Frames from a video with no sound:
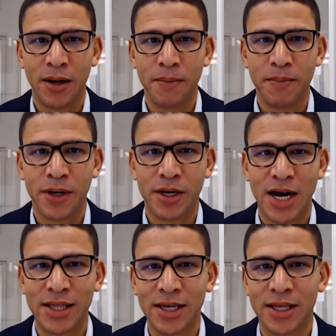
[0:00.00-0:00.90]
because I
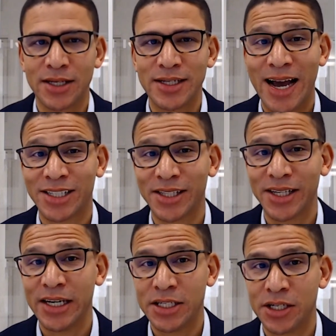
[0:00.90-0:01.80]
think it's actually
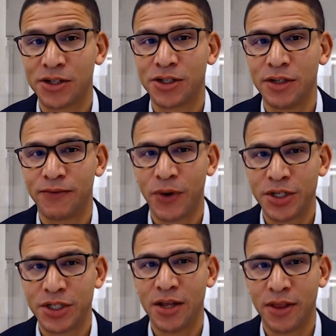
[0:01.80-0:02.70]
easier to
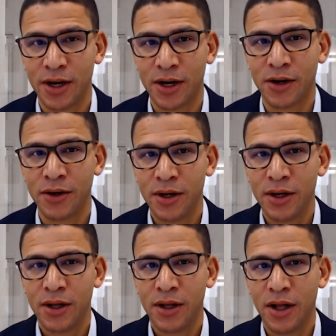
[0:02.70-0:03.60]
differentiate there
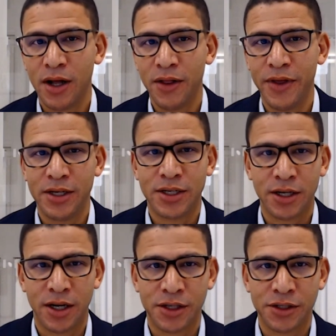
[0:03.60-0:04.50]
than
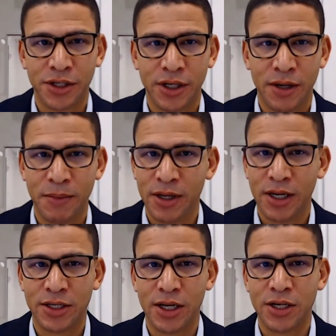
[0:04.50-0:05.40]
technology. I
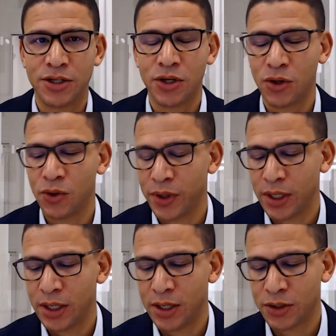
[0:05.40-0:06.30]
mean, and so
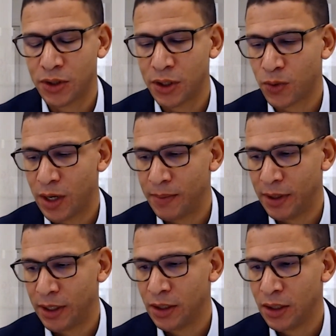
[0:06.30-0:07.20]
here's what I
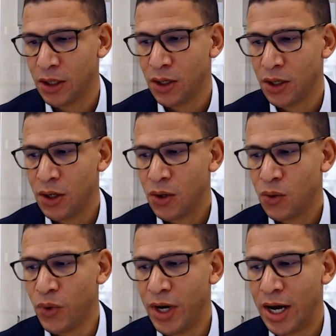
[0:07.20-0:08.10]
mean.
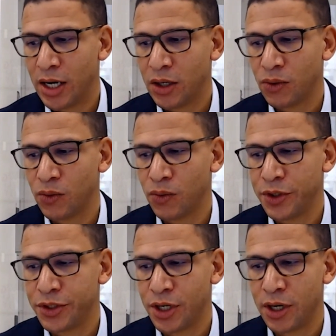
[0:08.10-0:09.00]
When I
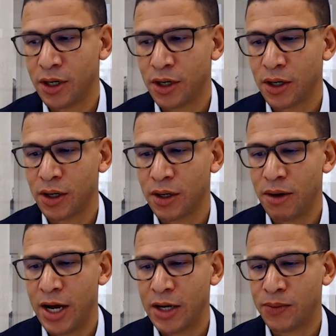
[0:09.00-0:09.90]
was younger,
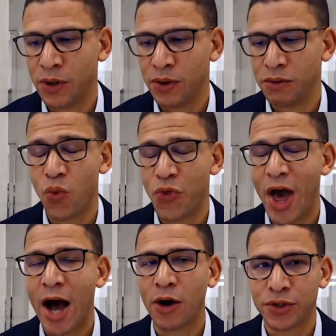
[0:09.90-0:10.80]
I wrote
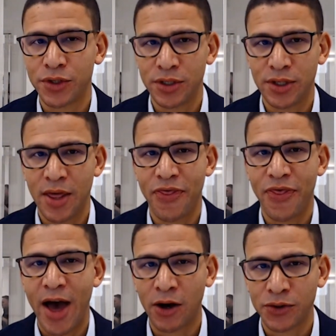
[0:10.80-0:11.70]
thousands and
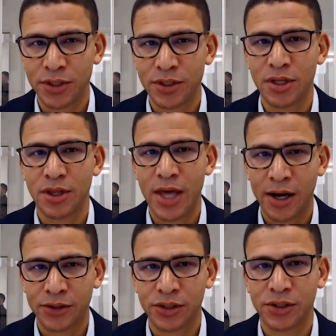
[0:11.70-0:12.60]
thousands and
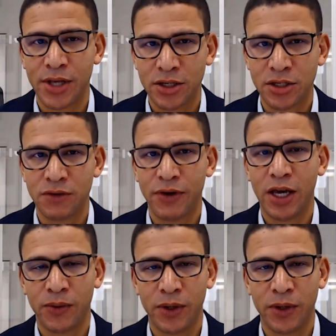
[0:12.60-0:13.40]
thousands and thousands of handwritten